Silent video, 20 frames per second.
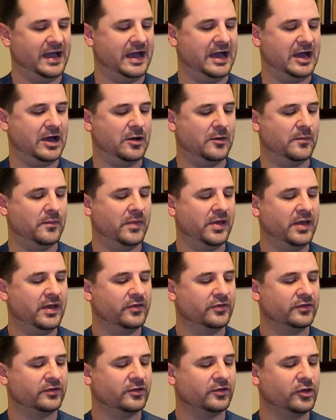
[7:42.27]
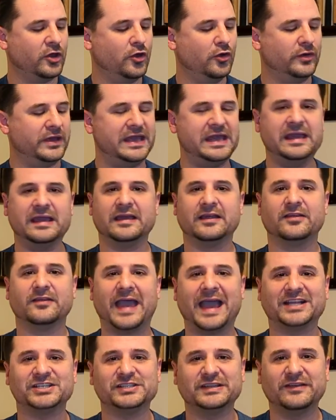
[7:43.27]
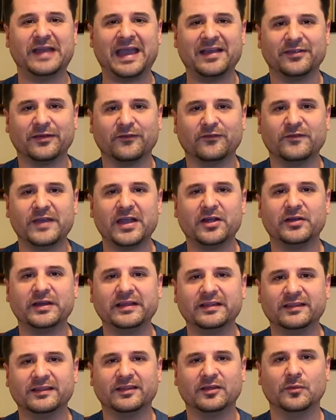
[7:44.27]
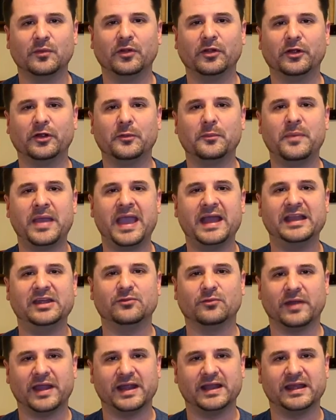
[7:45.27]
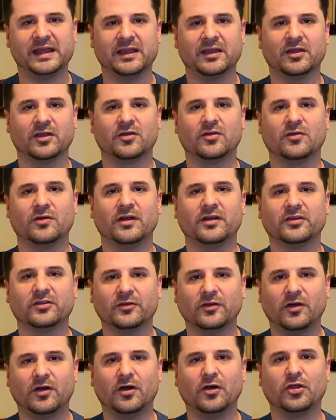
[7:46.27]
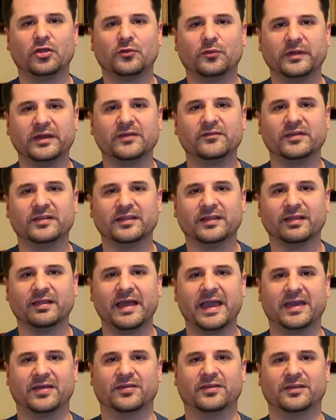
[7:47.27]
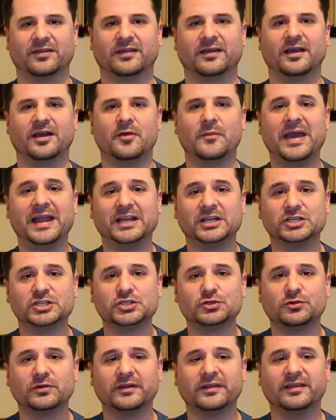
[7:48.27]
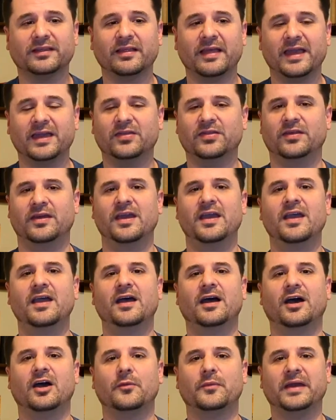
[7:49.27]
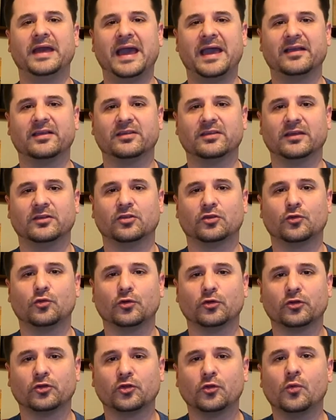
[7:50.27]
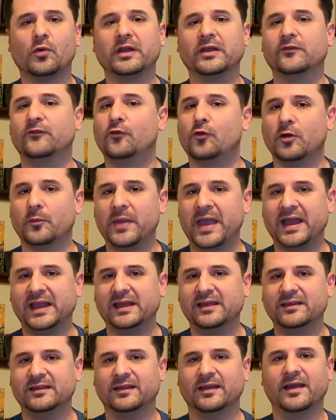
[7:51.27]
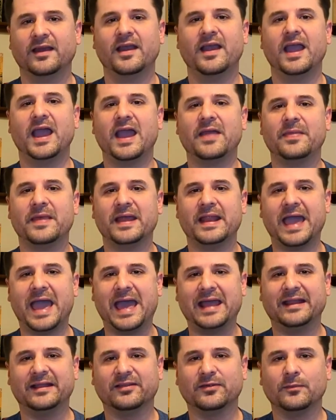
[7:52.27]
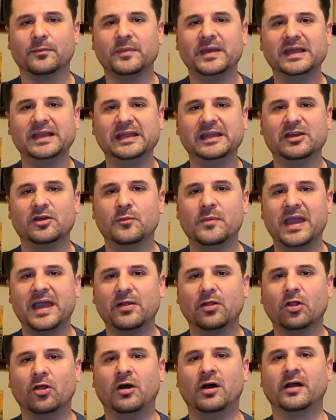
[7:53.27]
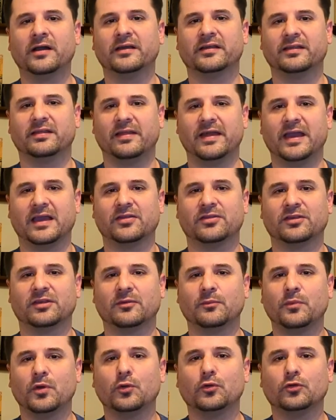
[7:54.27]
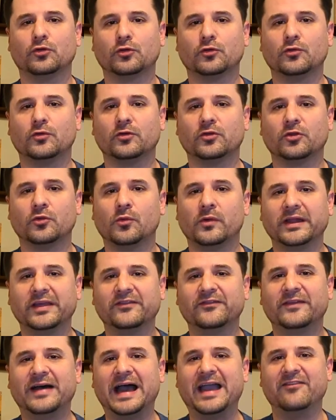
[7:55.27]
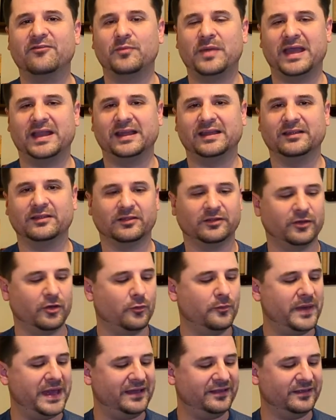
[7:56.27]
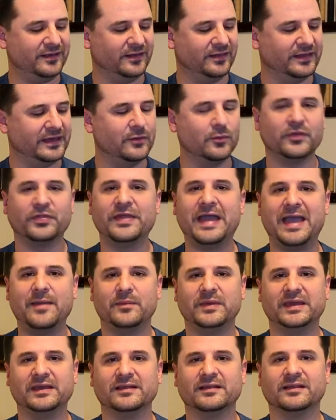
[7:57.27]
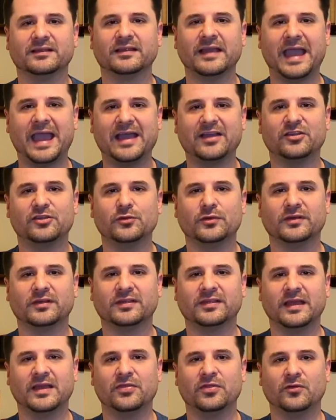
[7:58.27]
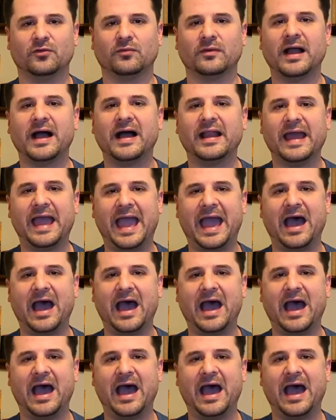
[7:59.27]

The Satoki actually has a very similar penny rating across all 3 of its lengths. At its shortest length, it scores 24 pennies, and then at its medium and longest length, it both scores 25 pennies. So basically, what that means is as you extend the rod